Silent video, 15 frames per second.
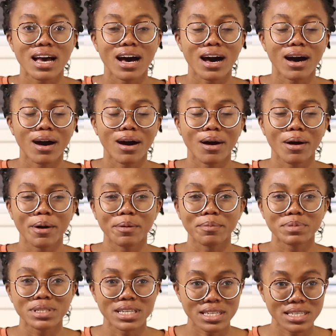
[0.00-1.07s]

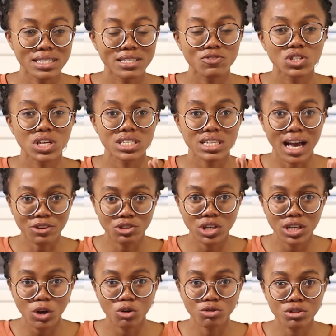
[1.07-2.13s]
um, sensitivity, there's
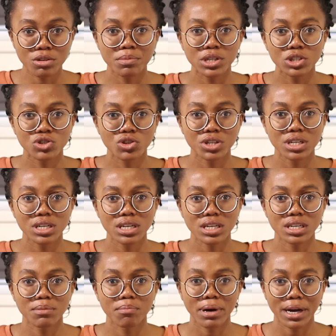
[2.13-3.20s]
actually automation
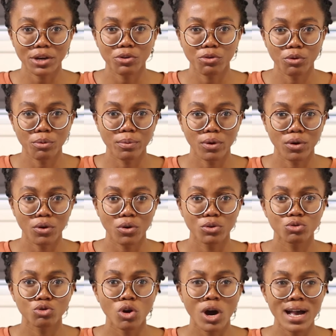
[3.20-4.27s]
in micro,
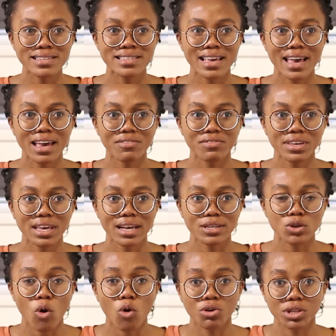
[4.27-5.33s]
but not as heavy
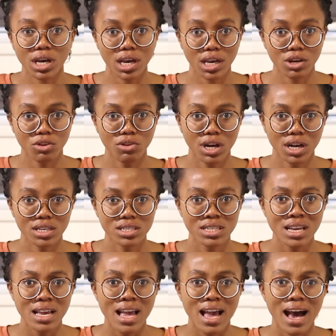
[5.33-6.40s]
as other
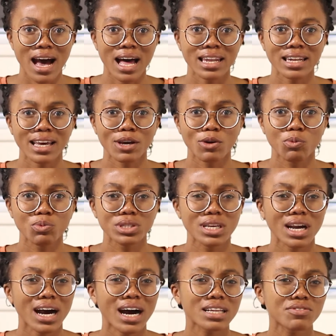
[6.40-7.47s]
areas. And like
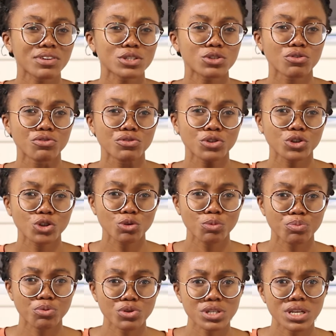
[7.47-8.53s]
the advent of new
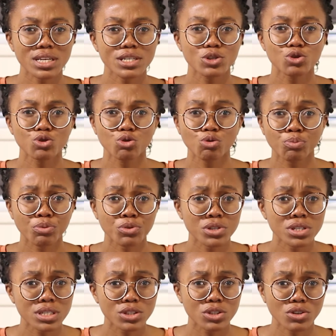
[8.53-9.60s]
process, new
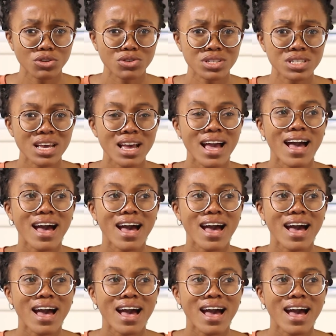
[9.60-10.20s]
procedures,